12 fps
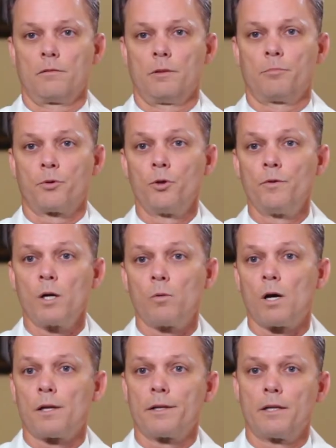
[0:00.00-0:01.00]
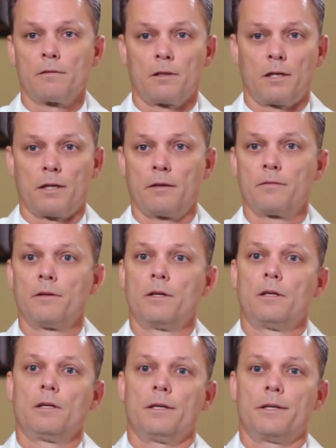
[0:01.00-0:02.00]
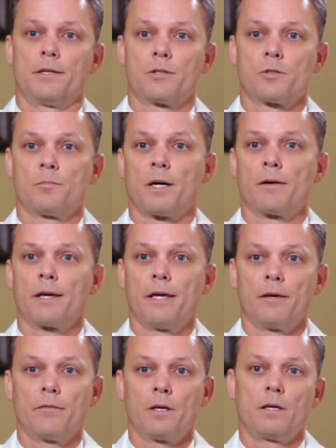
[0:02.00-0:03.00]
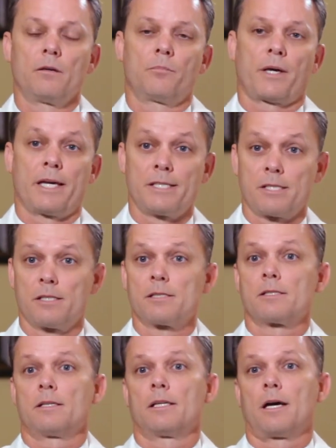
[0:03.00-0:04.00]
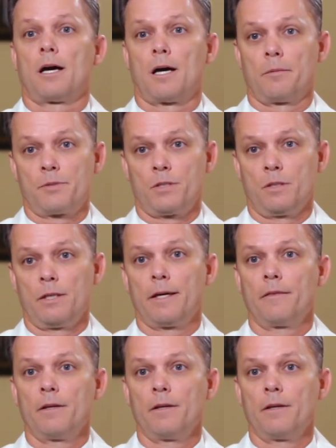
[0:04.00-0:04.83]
improving quality of life is about giving patients an option at